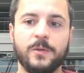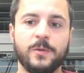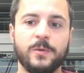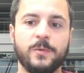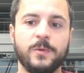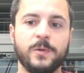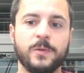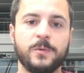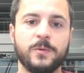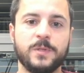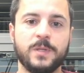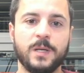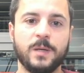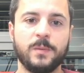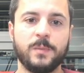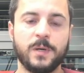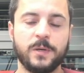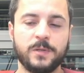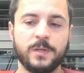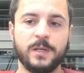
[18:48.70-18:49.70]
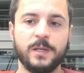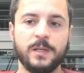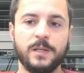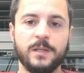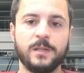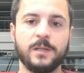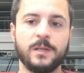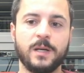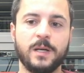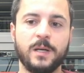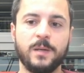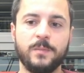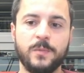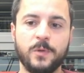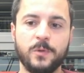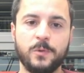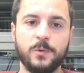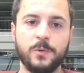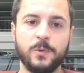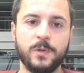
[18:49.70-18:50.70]
I don't know what to say about Reddit.
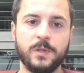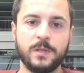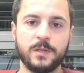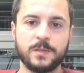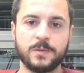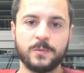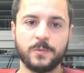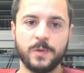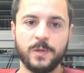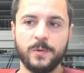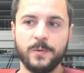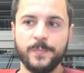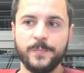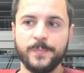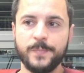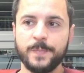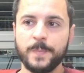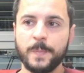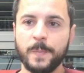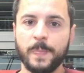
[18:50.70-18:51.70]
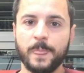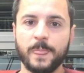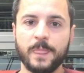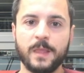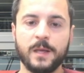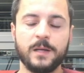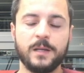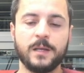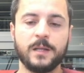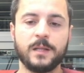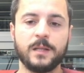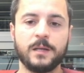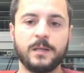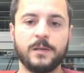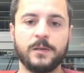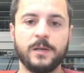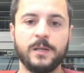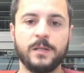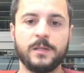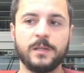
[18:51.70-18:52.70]
I'm new to it as well. Again,
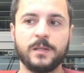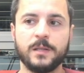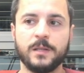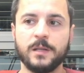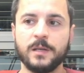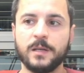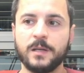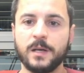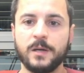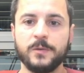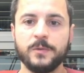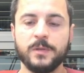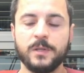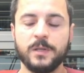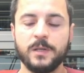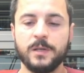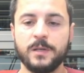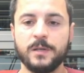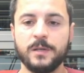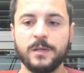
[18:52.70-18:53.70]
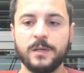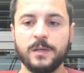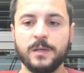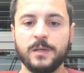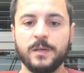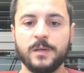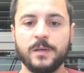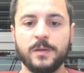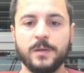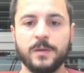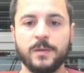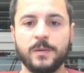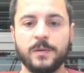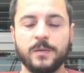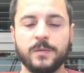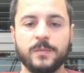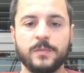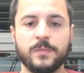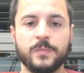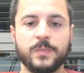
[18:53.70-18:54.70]
I created an account there.
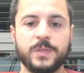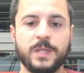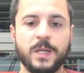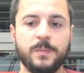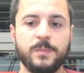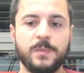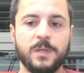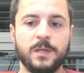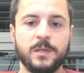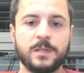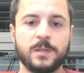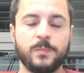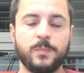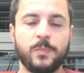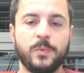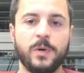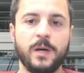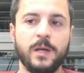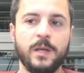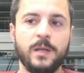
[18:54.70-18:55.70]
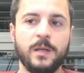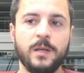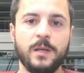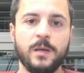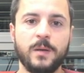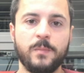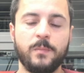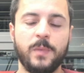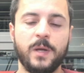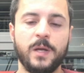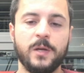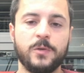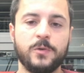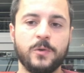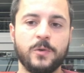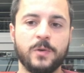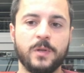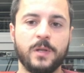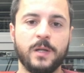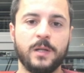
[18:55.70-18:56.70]
Same things apply.
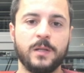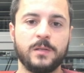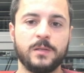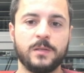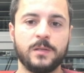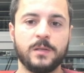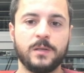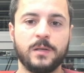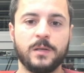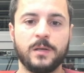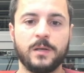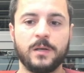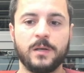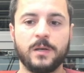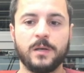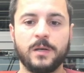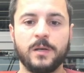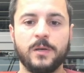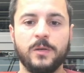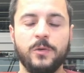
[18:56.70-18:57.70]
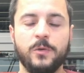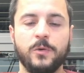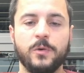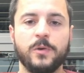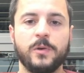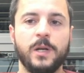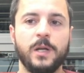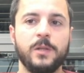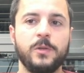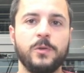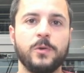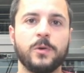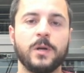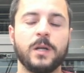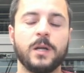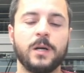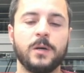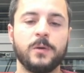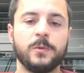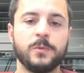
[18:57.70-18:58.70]
Make sure that you create
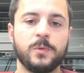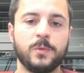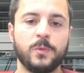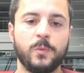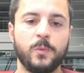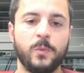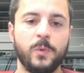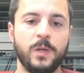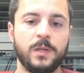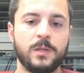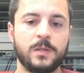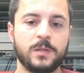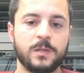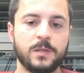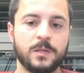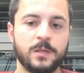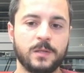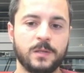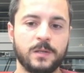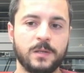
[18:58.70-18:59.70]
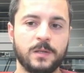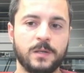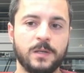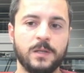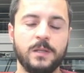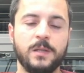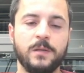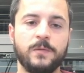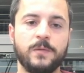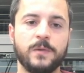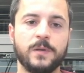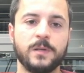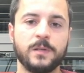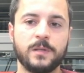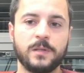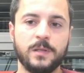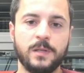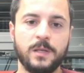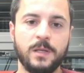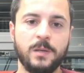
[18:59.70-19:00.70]
your account with a
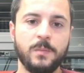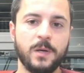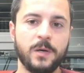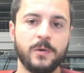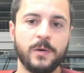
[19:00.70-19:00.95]
different